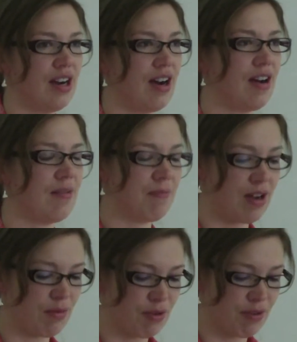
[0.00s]

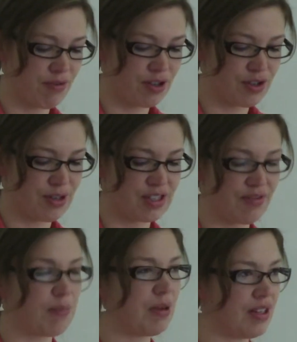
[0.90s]
I will refer to as
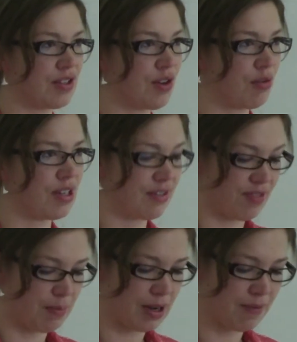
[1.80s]
FIPA. It's known as
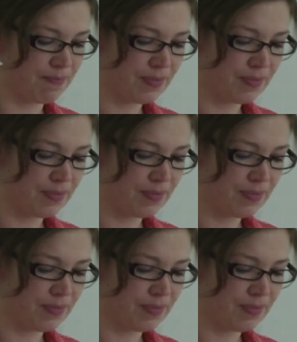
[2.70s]
FIPA.